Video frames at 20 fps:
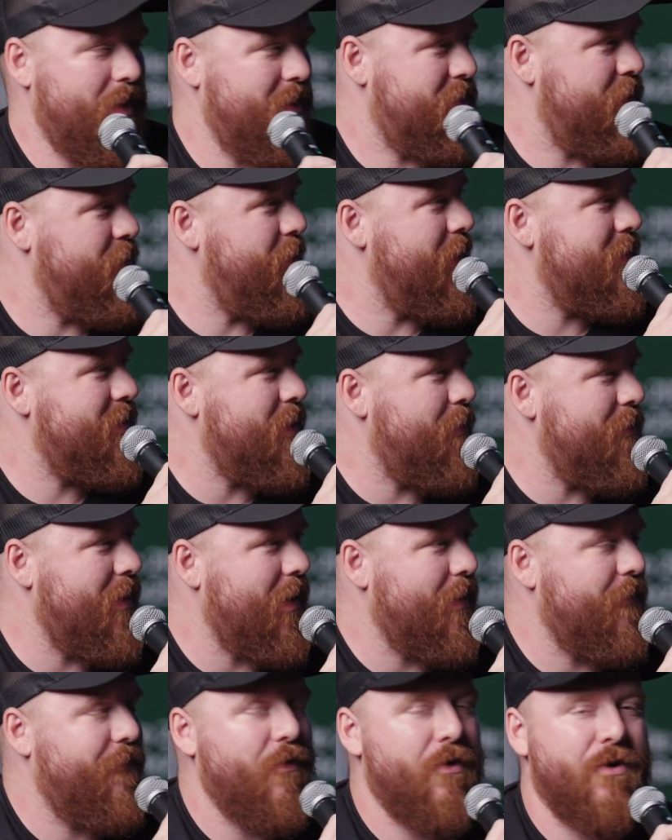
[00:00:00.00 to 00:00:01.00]
doing something
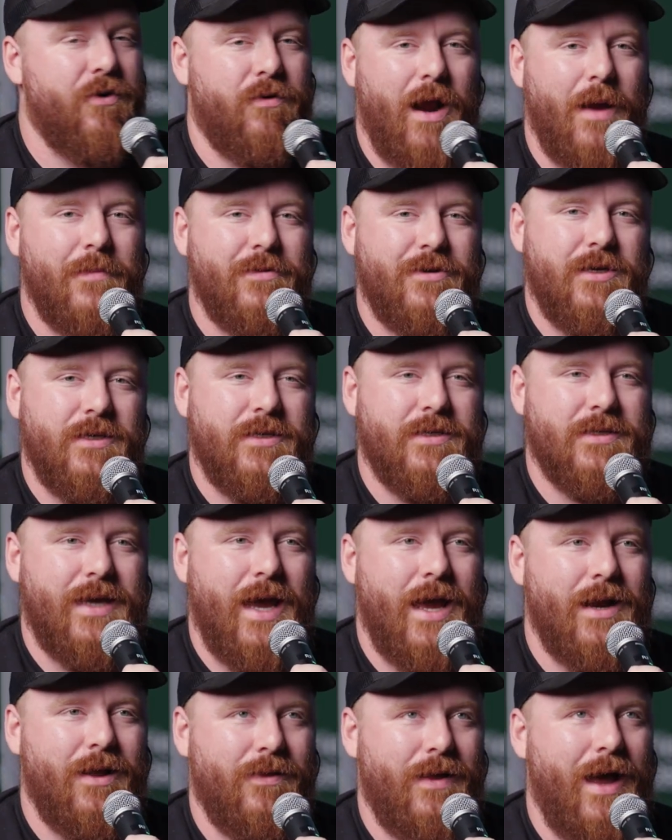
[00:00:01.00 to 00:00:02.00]
like a photogrammetry
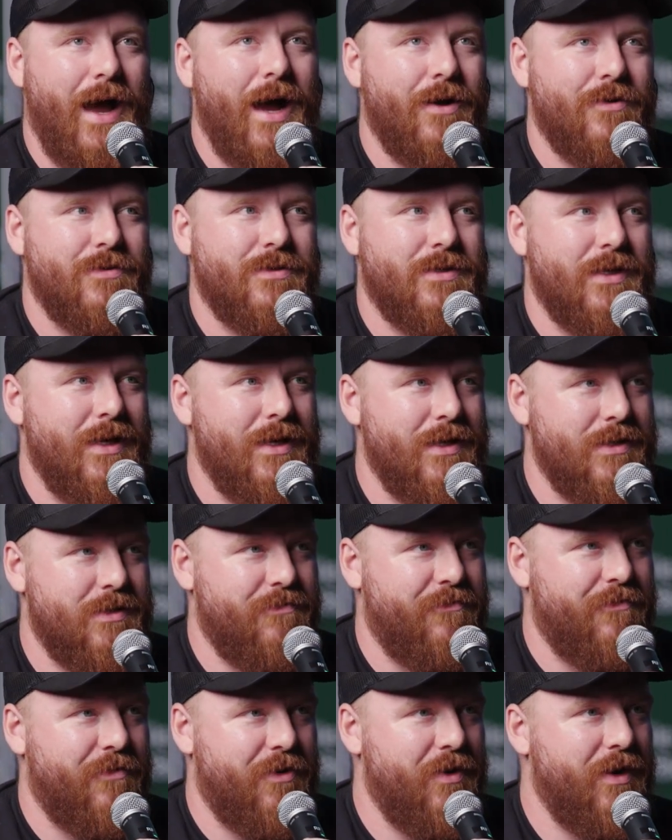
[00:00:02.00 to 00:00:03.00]
scan allows is
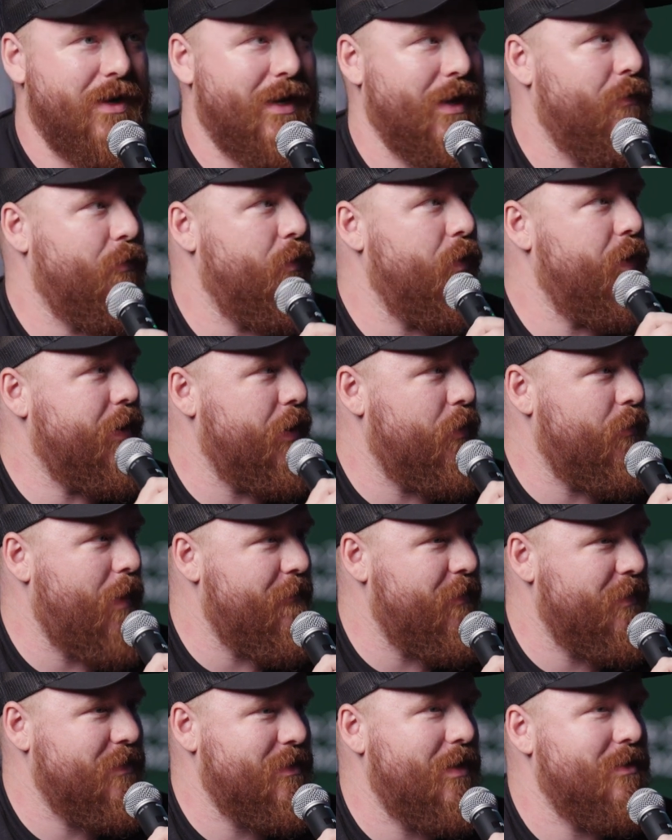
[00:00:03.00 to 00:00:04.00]
for you to get really good
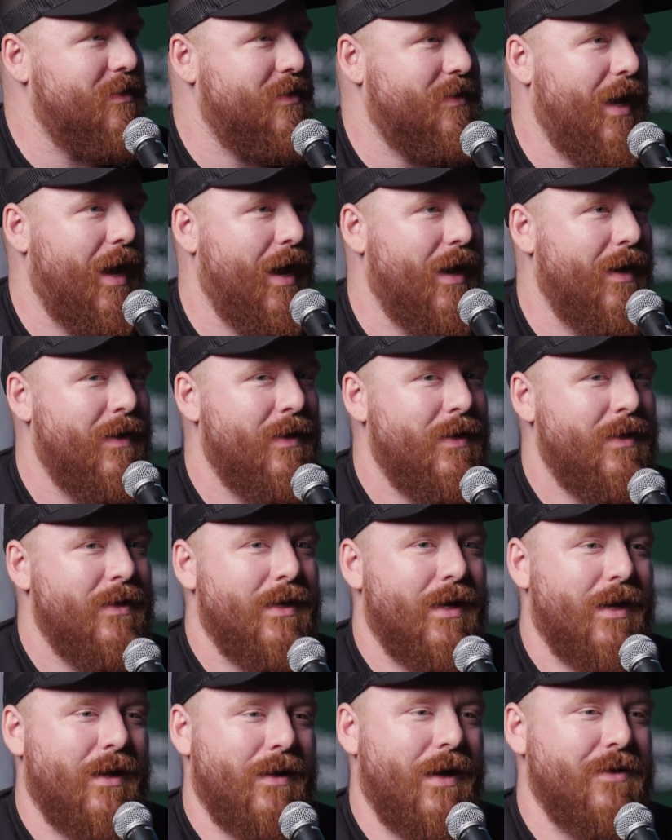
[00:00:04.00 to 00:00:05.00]
reference on set.
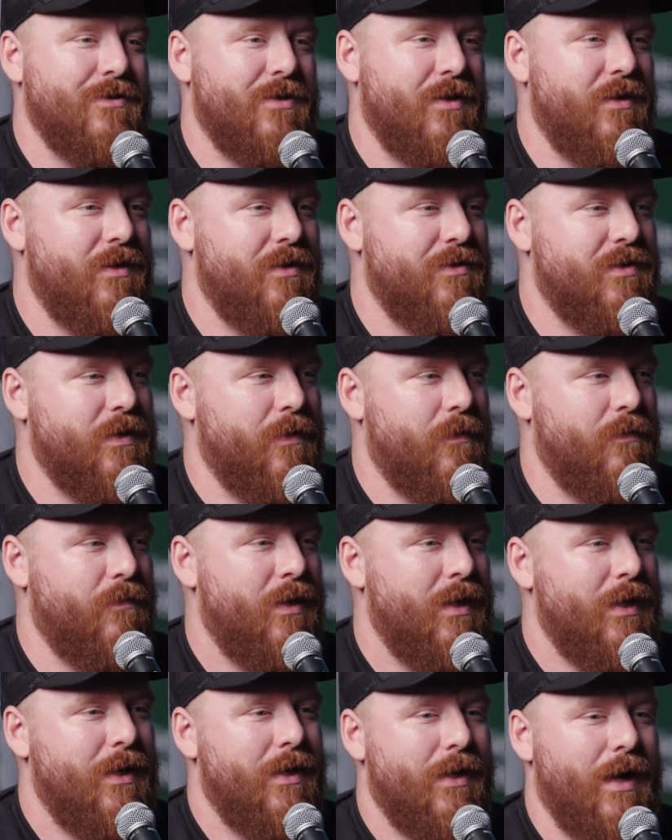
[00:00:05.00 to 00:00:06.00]
It allows you to do some
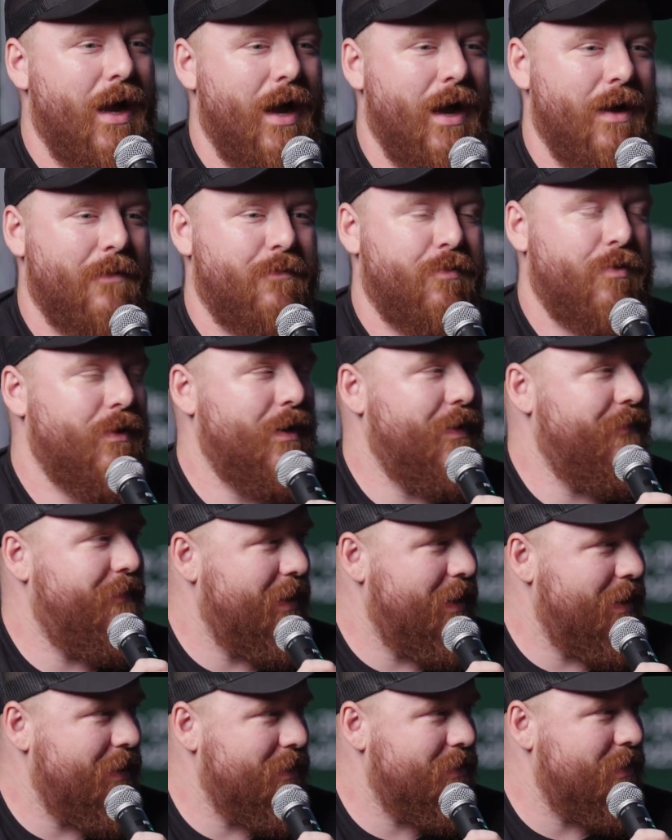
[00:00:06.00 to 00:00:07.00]

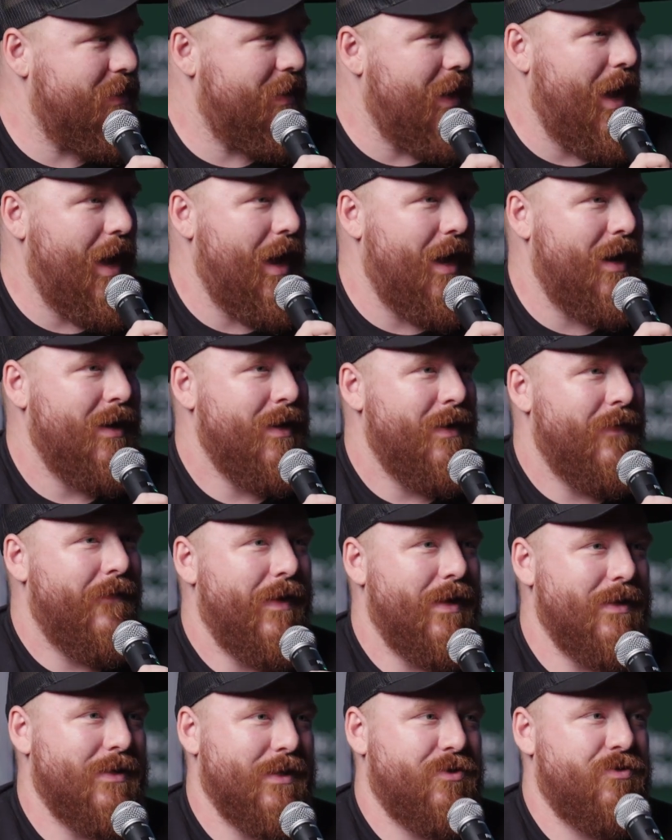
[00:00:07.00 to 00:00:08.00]
previs that
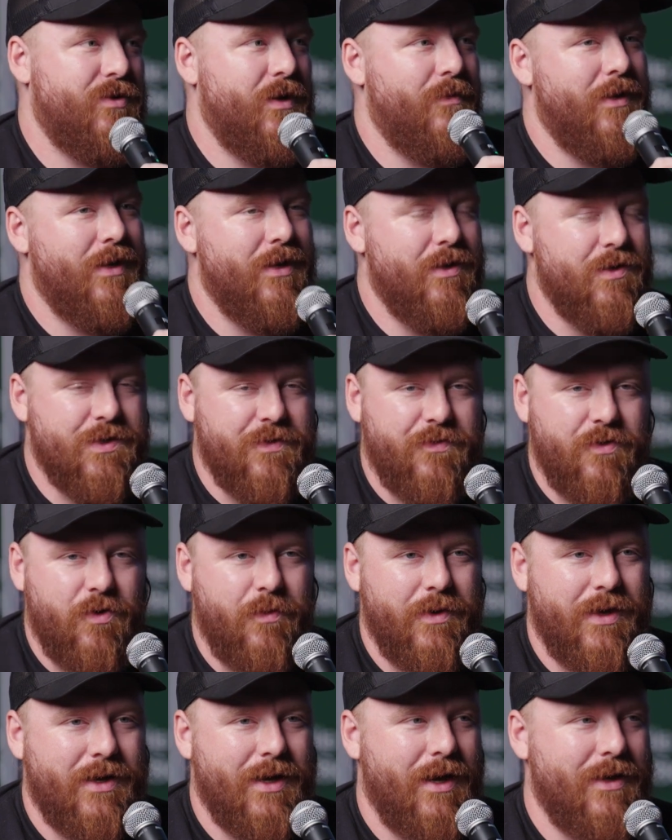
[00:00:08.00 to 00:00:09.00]
is extremely useful
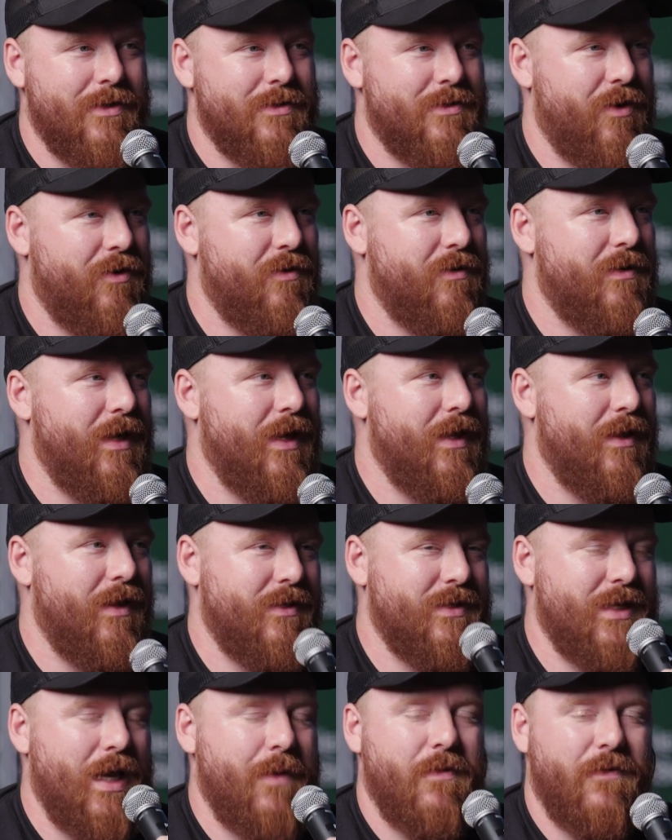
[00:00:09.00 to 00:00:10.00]
because you're in the
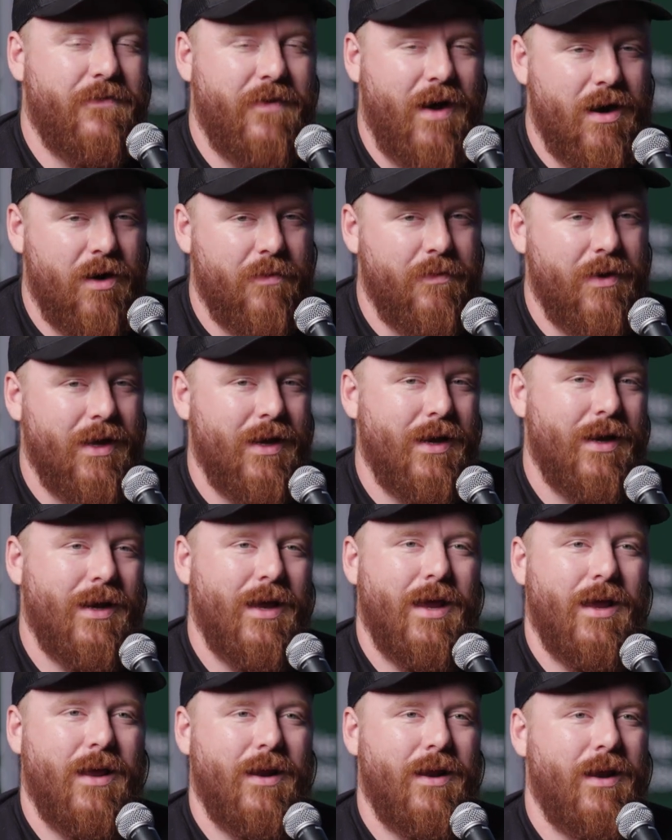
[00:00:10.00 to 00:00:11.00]
same environment
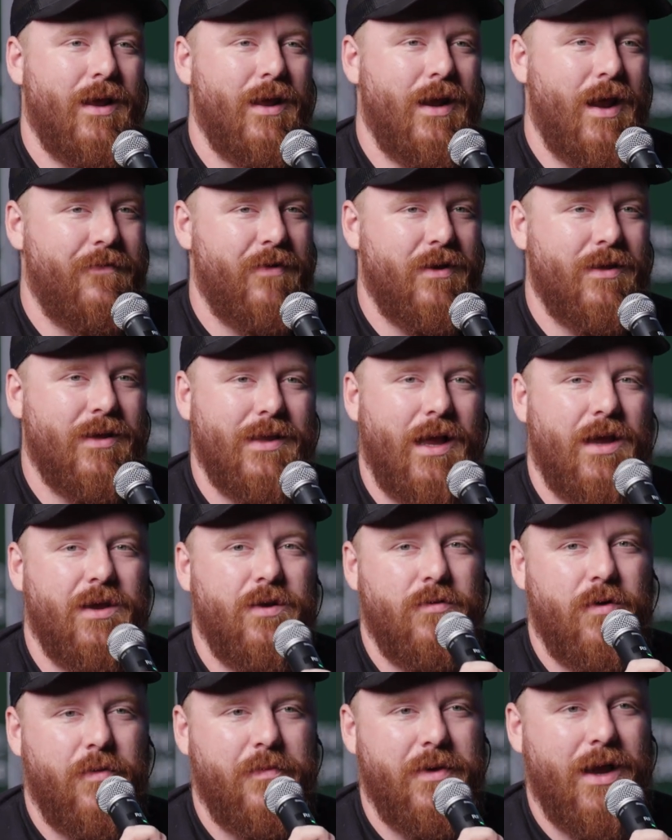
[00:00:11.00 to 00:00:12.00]
and everything that
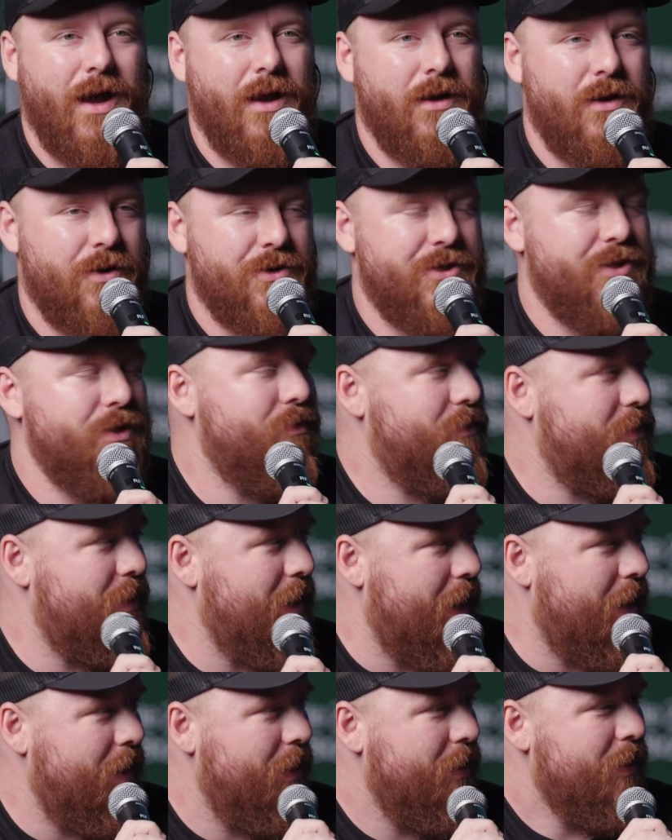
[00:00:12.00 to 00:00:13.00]
you will be on your shoot
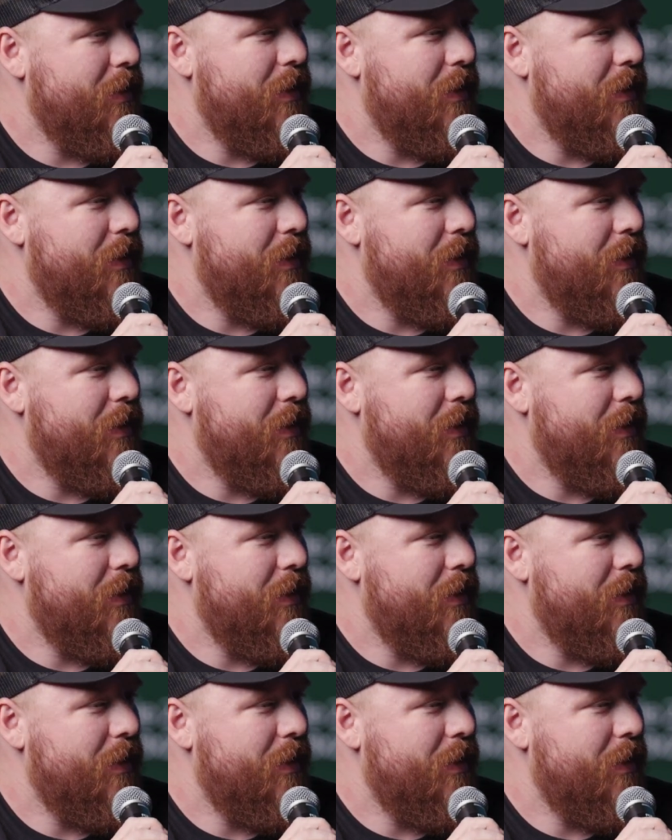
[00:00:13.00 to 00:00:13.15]
day.